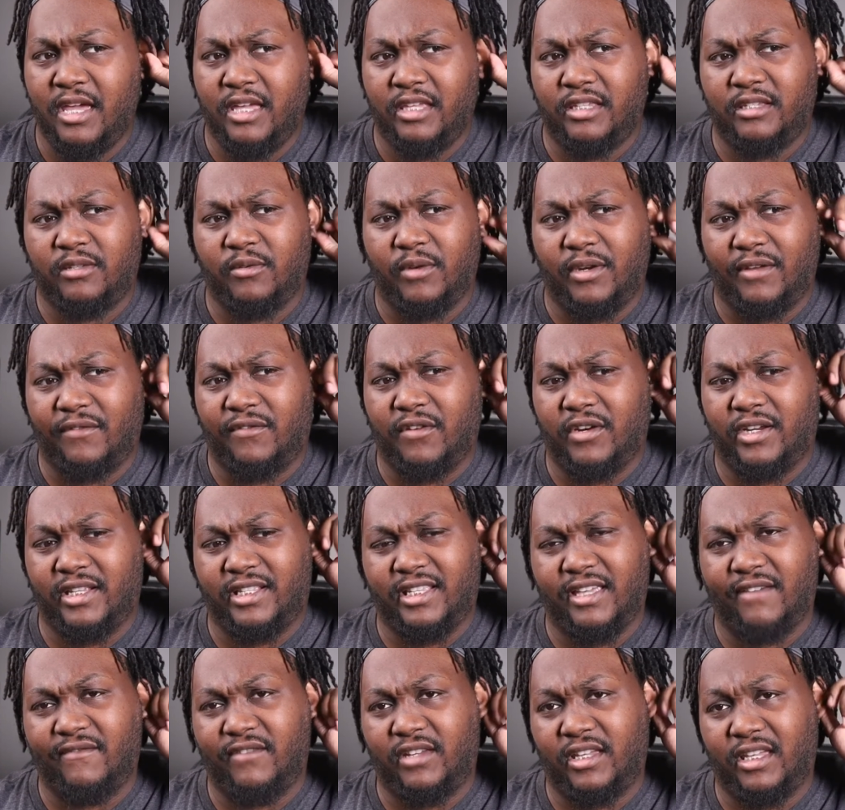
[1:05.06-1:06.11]

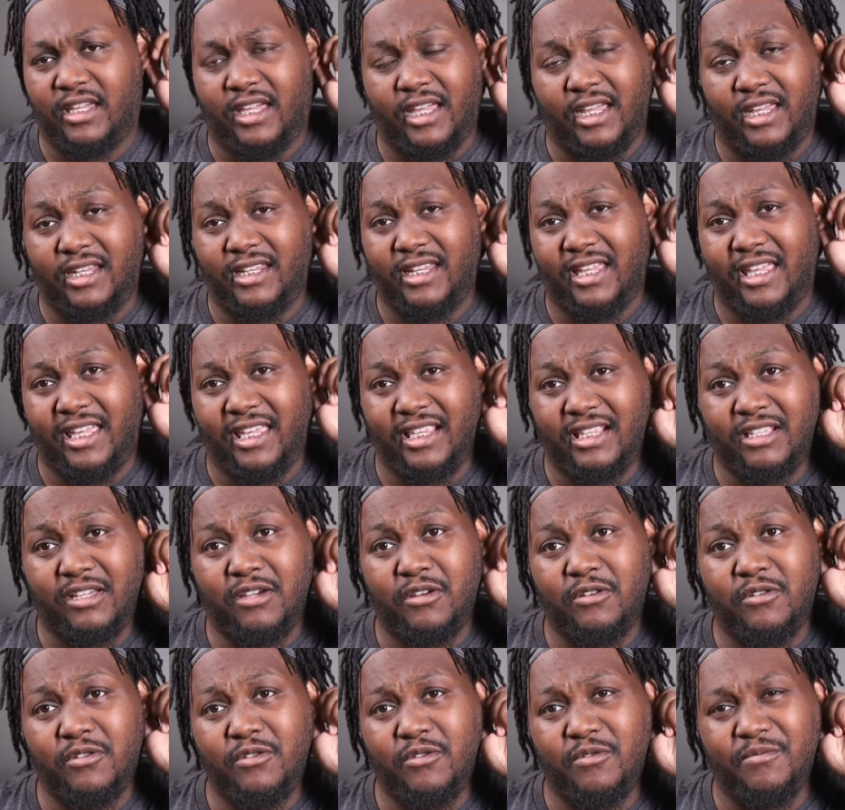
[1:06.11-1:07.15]
24-70, and it's
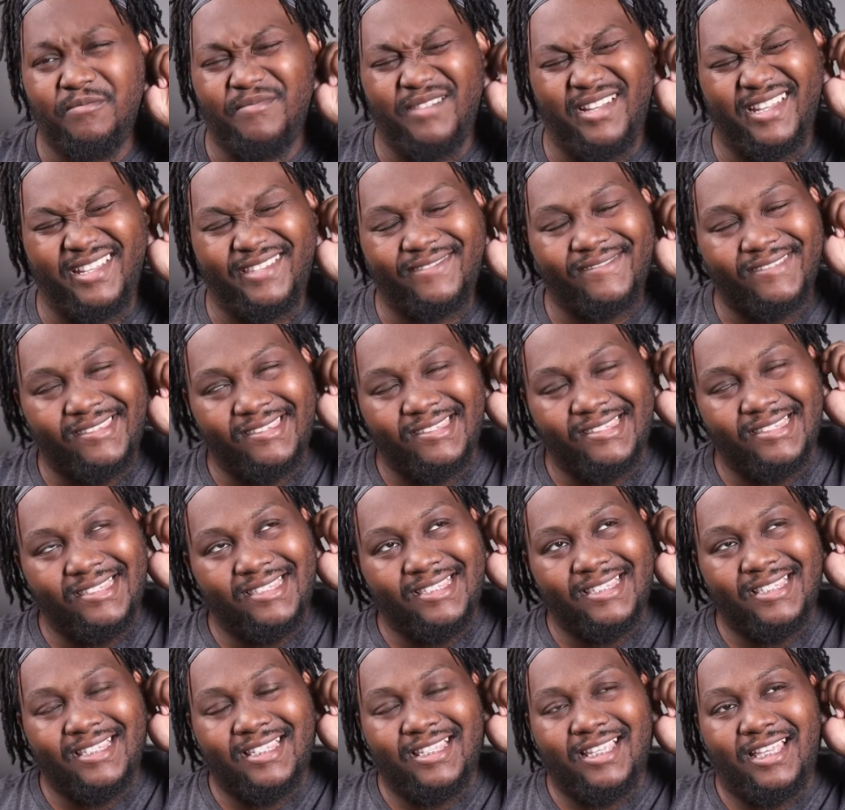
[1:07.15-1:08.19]
cool, but
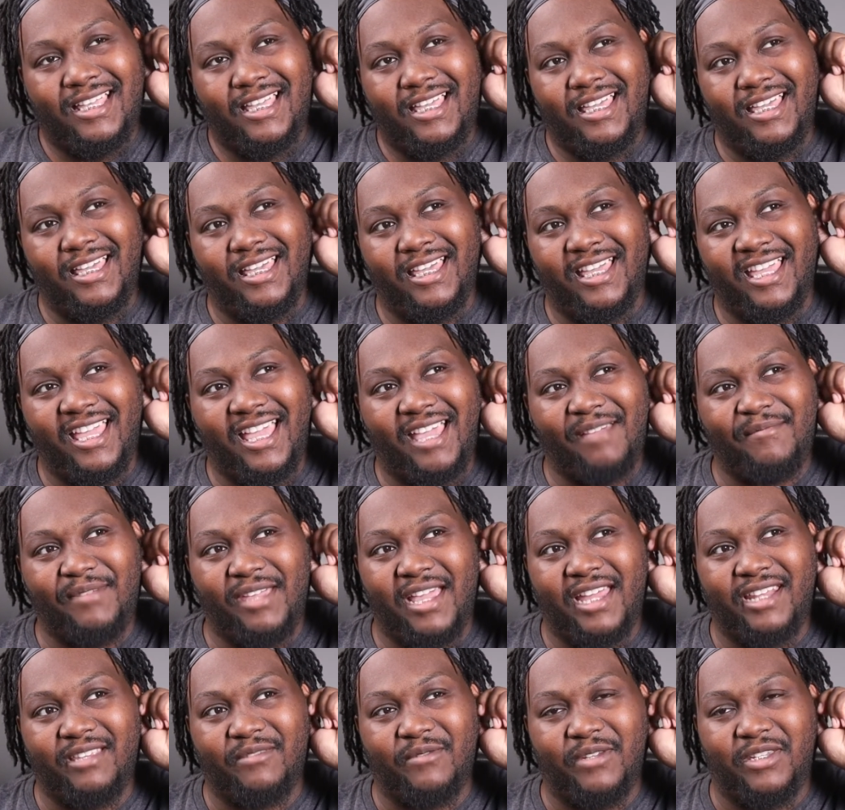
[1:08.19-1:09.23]
I'll be
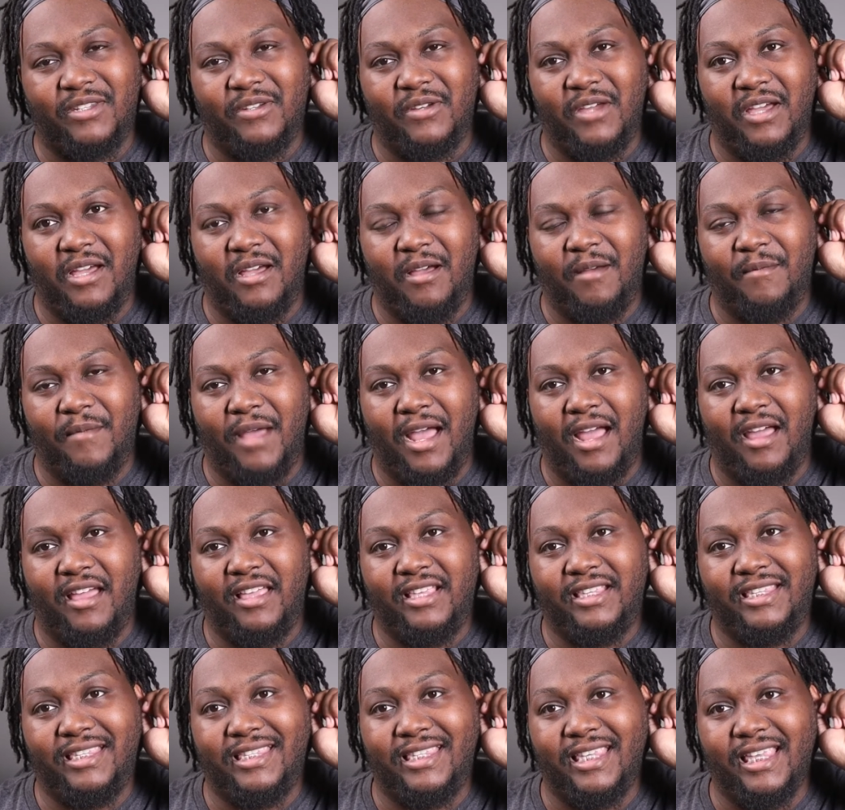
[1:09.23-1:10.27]
honest with you,
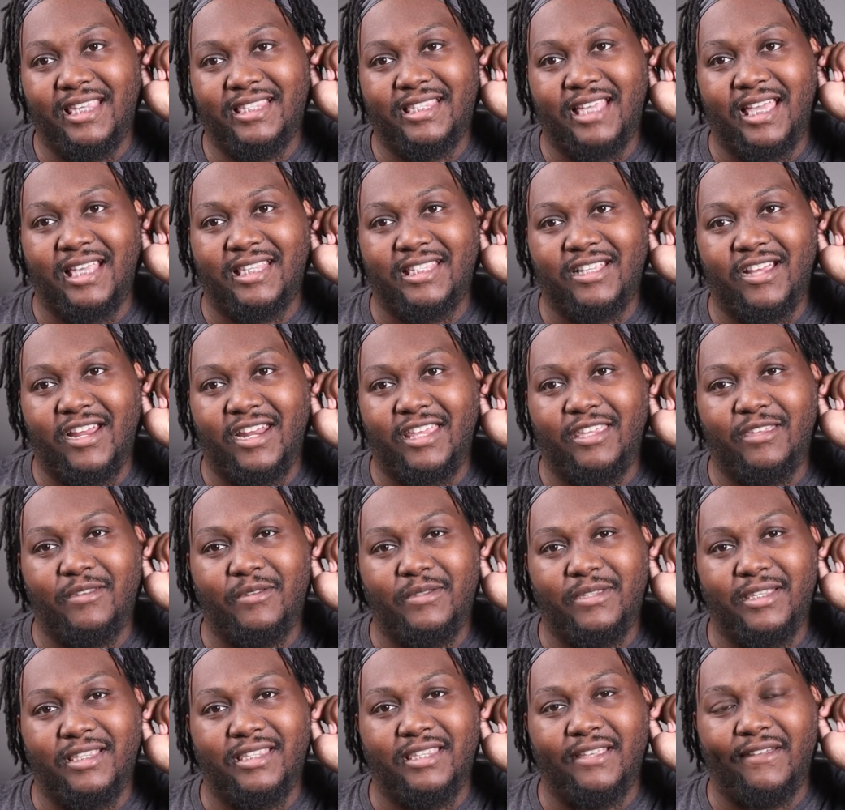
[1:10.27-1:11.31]
since I started
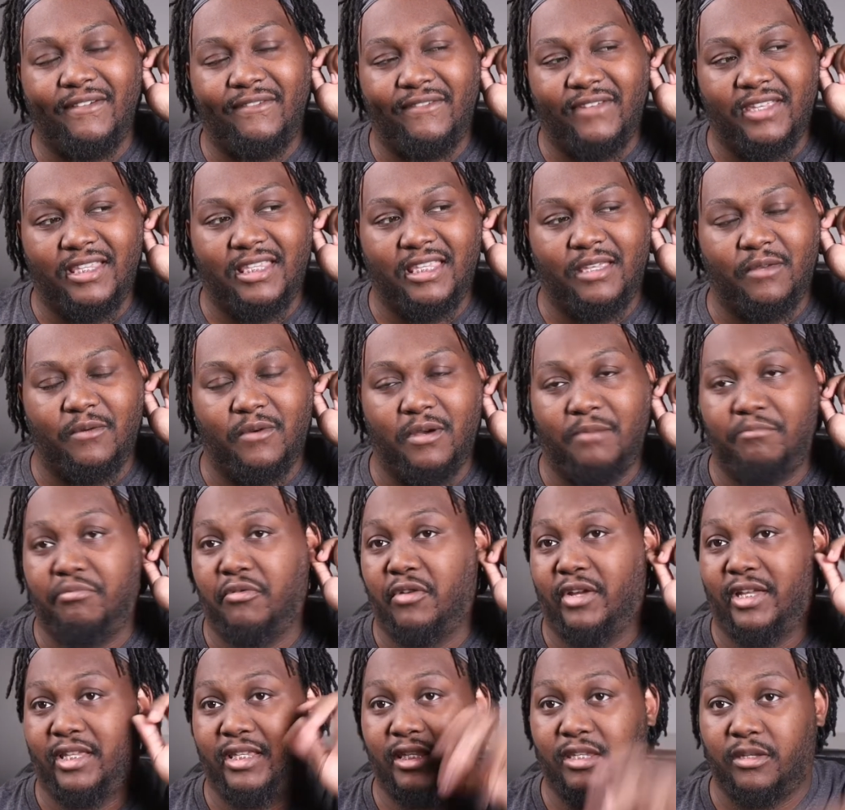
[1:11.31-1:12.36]
using the
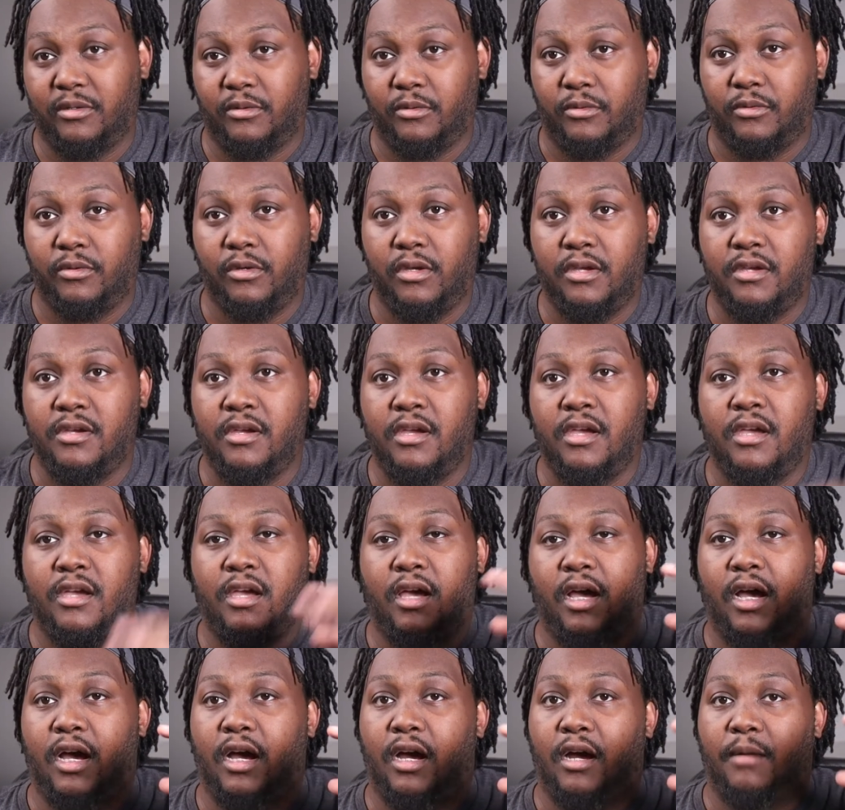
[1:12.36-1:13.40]

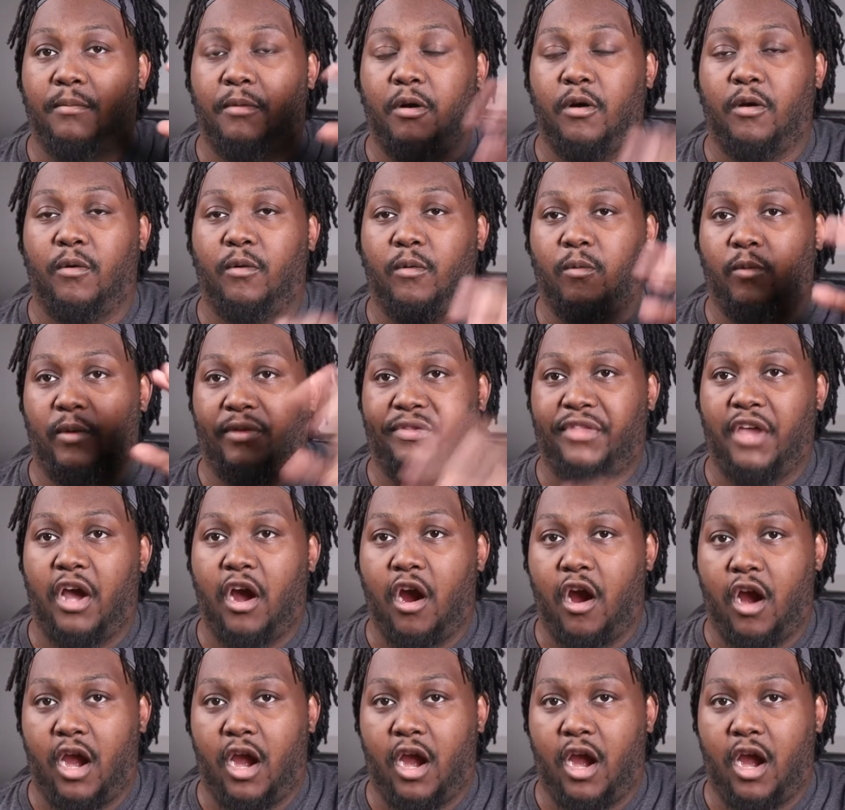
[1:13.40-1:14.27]
51.2 with the